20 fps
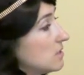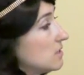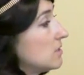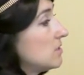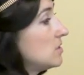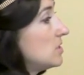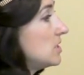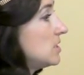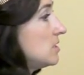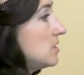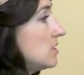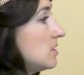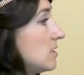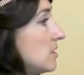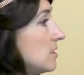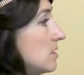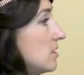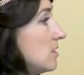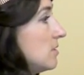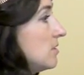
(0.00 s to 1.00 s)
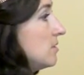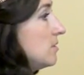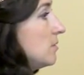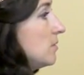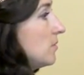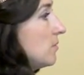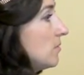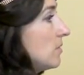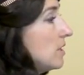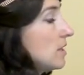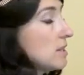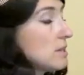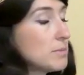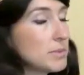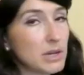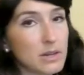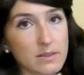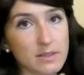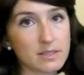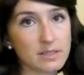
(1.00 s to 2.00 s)
so just uh, think
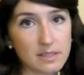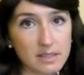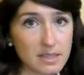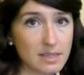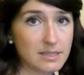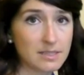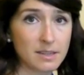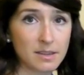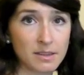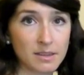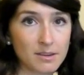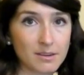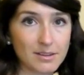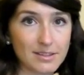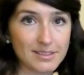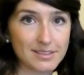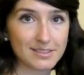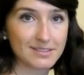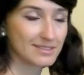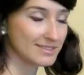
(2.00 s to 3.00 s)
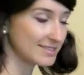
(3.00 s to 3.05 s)
about this ascending third